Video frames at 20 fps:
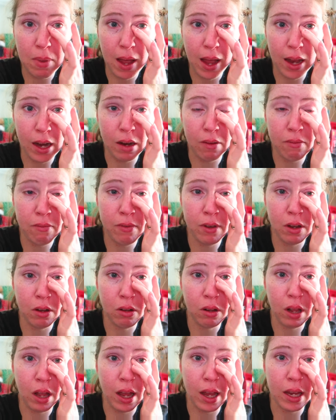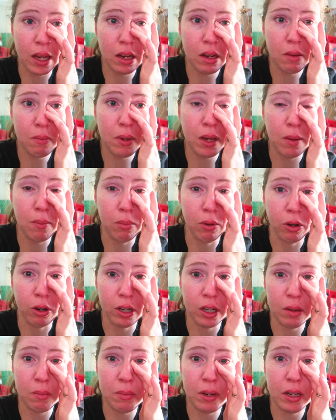bad. I feel like people are
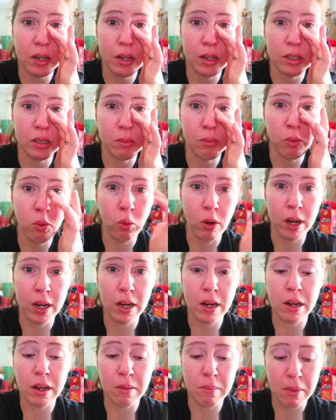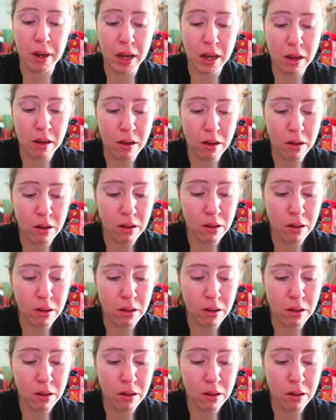going to be disappointed in me.